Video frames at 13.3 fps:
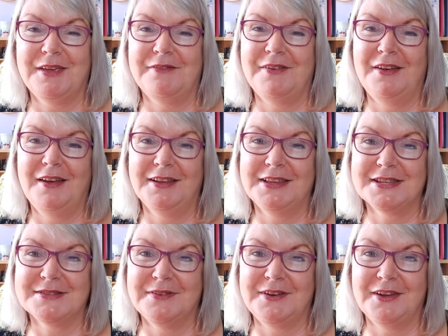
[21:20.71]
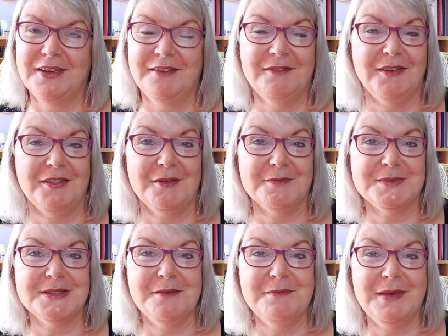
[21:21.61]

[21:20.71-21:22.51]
If you like this video, give it a thumbs up.